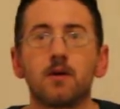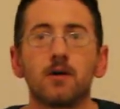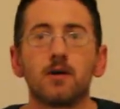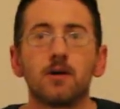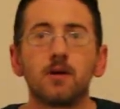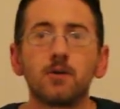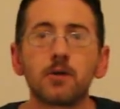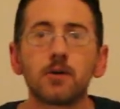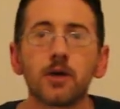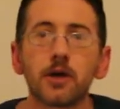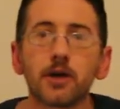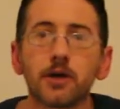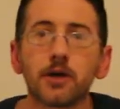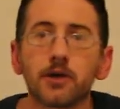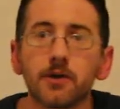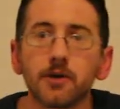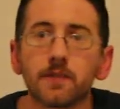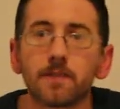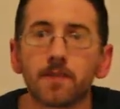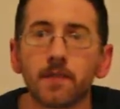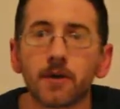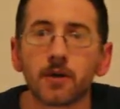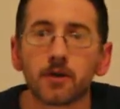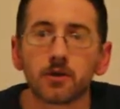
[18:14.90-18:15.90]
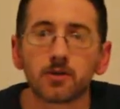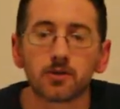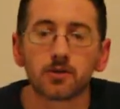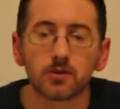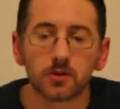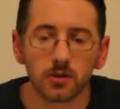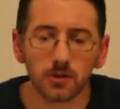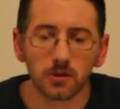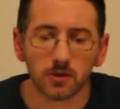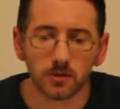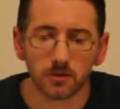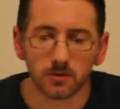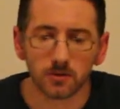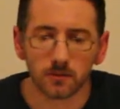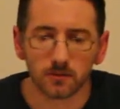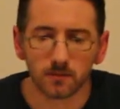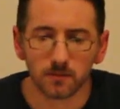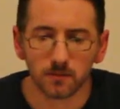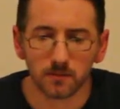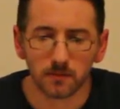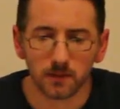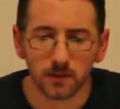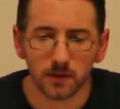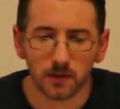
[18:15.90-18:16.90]
Okay, so
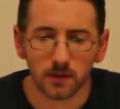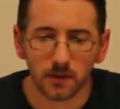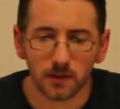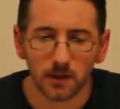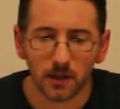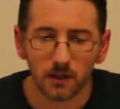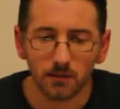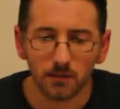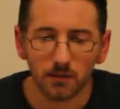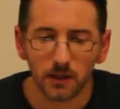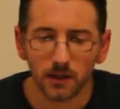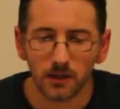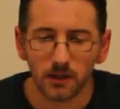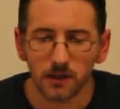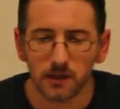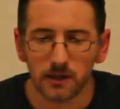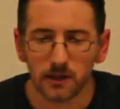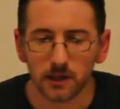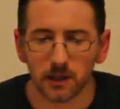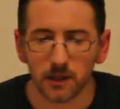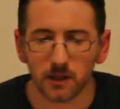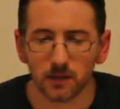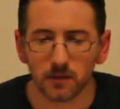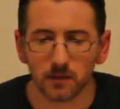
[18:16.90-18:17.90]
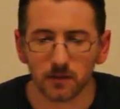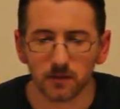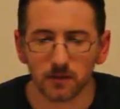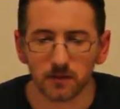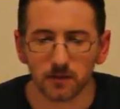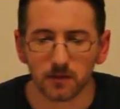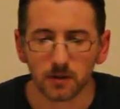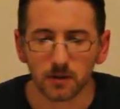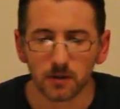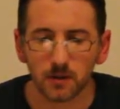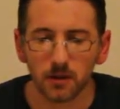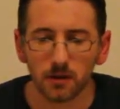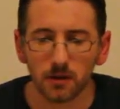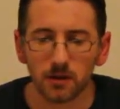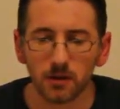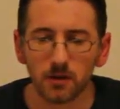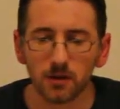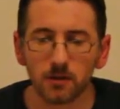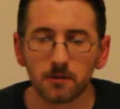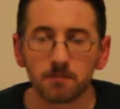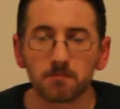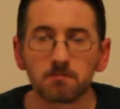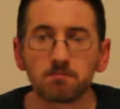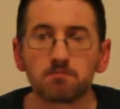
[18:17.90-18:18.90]
10 minutes later,
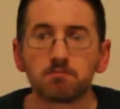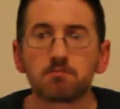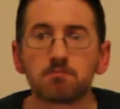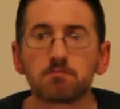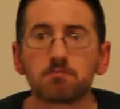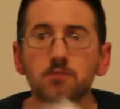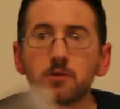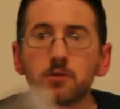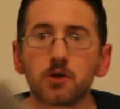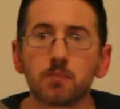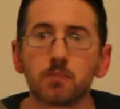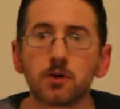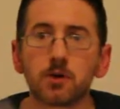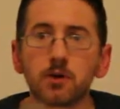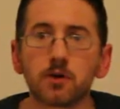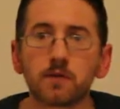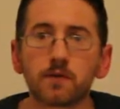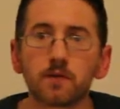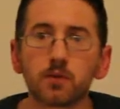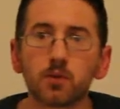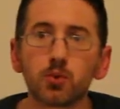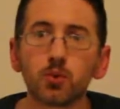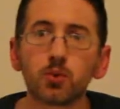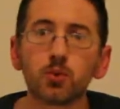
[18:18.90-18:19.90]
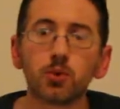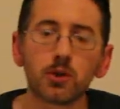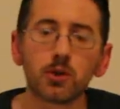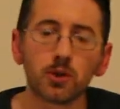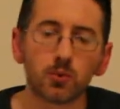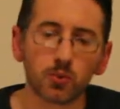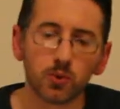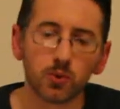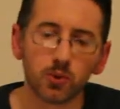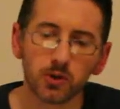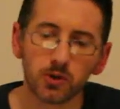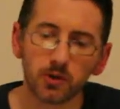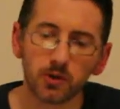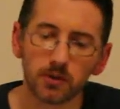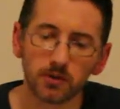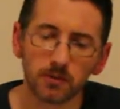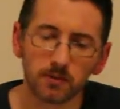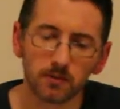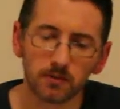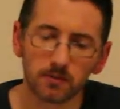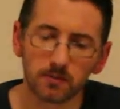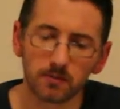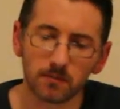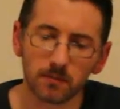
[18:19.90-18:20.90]
a bit of grueling work,
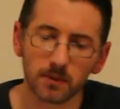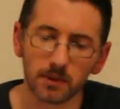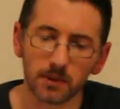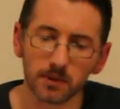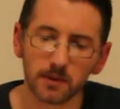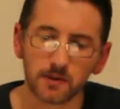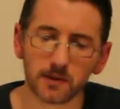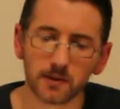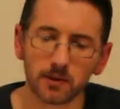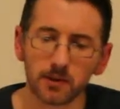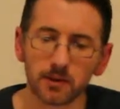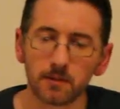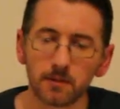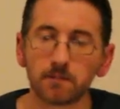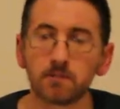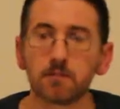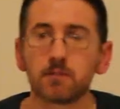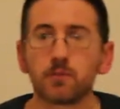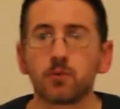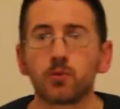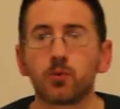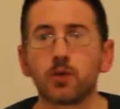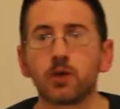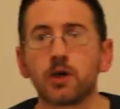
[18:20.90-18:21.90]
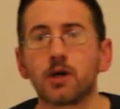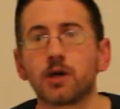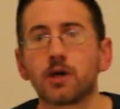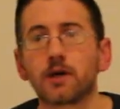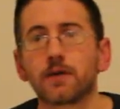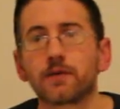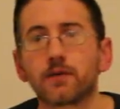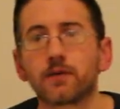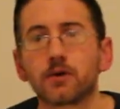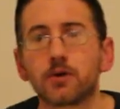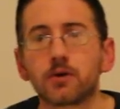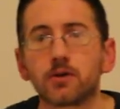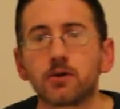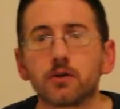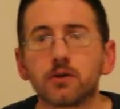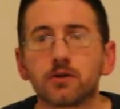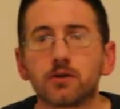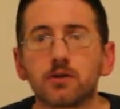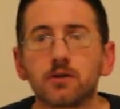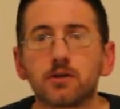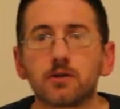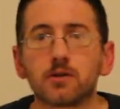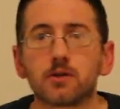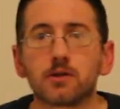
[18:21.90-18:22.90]
but we have our
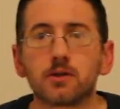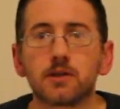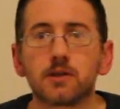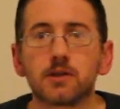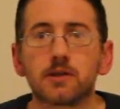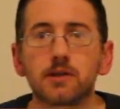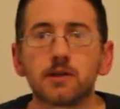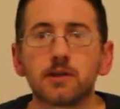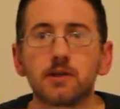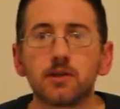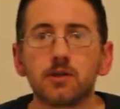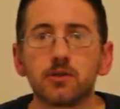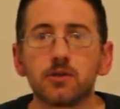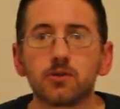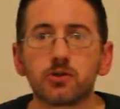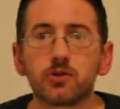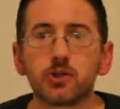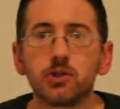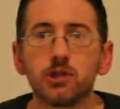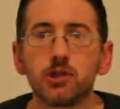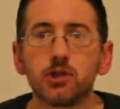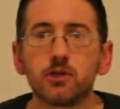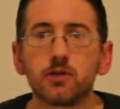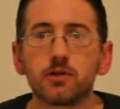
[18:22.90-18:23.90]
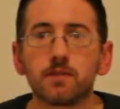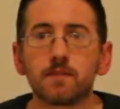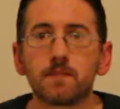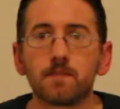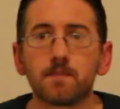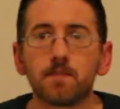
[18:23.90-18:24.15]
steel sheet,